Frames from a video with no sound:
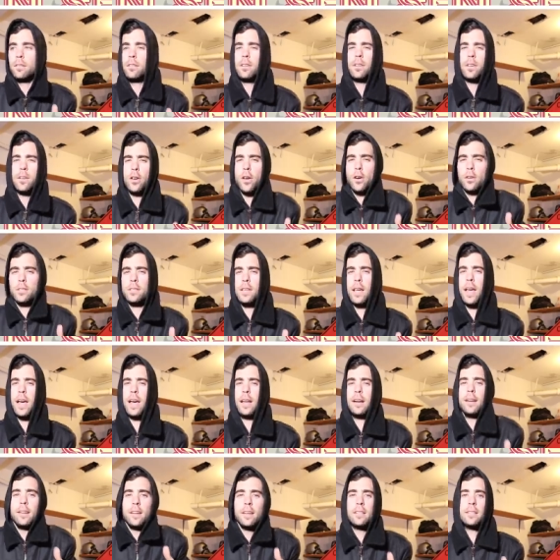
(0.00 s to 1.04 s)
You notice
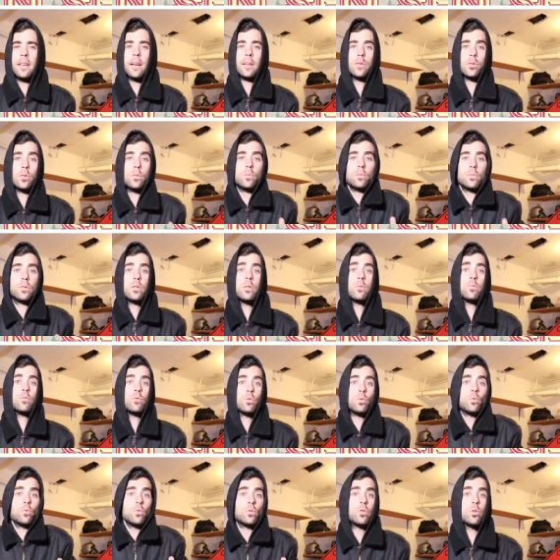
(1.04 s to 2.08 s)
that? It's like doot doot
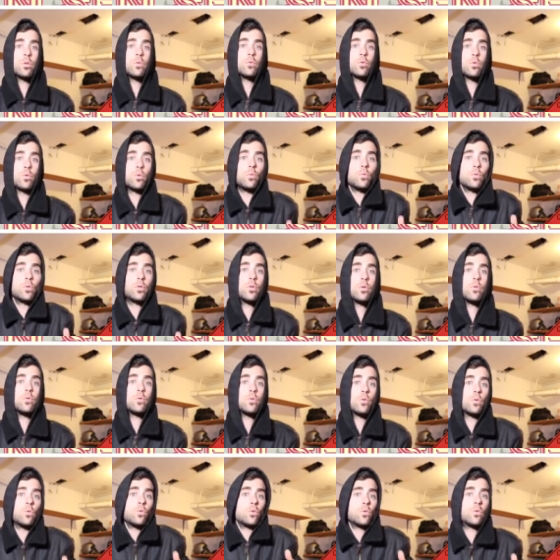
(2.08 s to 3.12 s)
doot doot doot
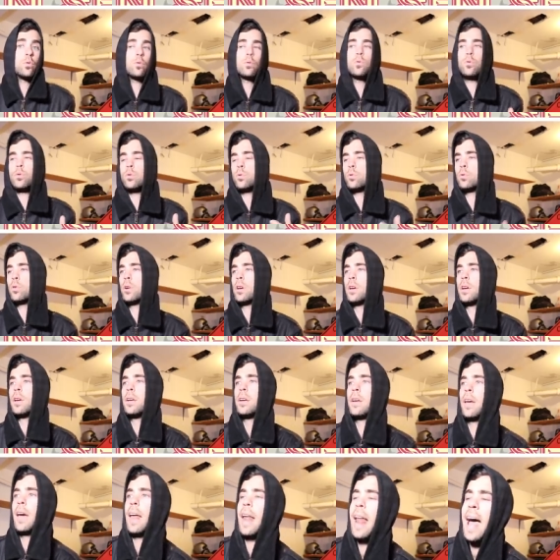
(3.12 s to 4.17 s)
doot doot doot.
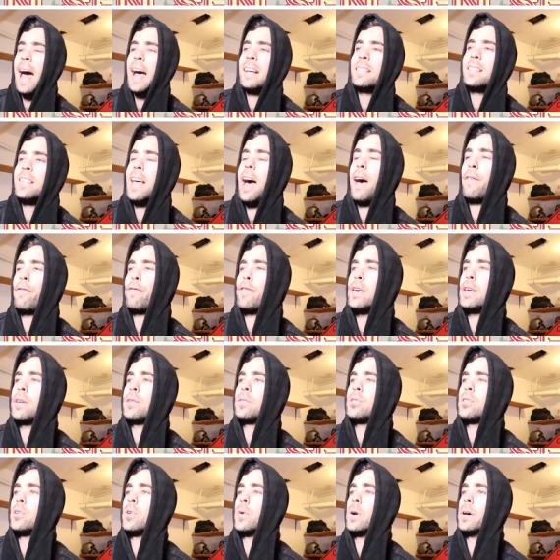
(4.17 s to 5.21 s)
It has that
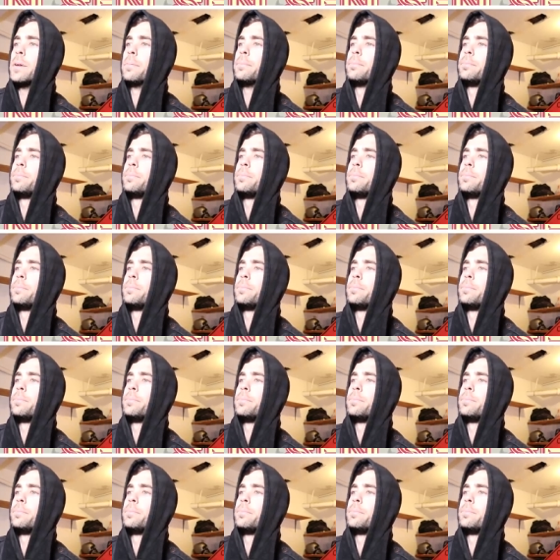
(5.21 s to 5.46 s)
feel to it.